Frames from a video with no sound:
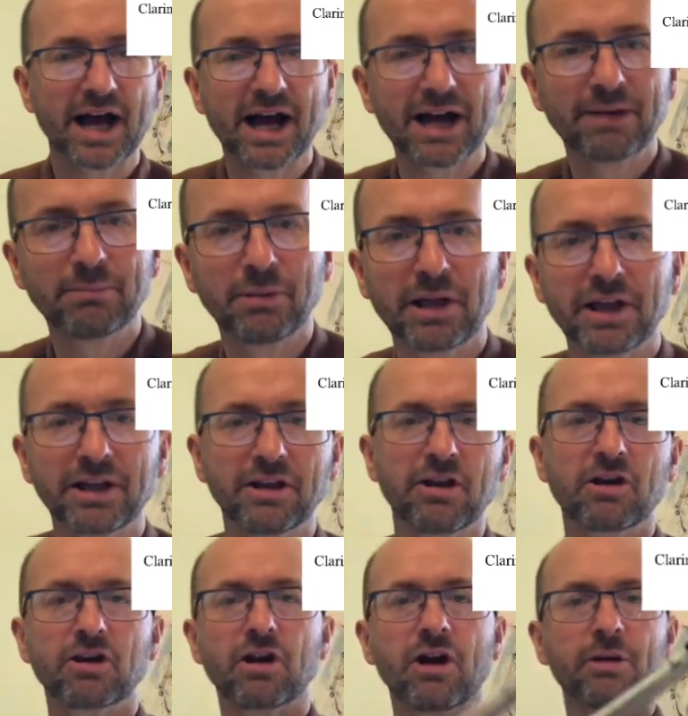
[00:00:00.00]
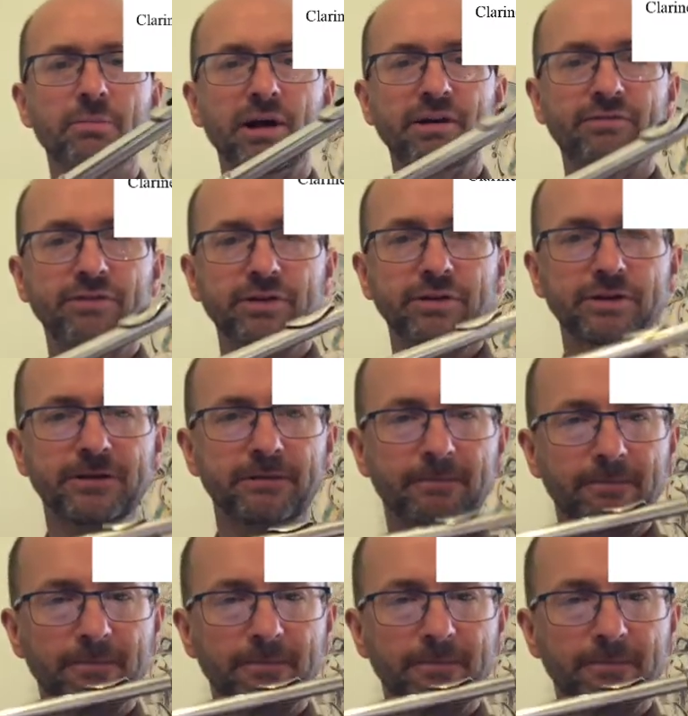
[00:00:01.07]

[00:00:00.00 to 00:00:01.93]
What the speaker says: I play along on my flute.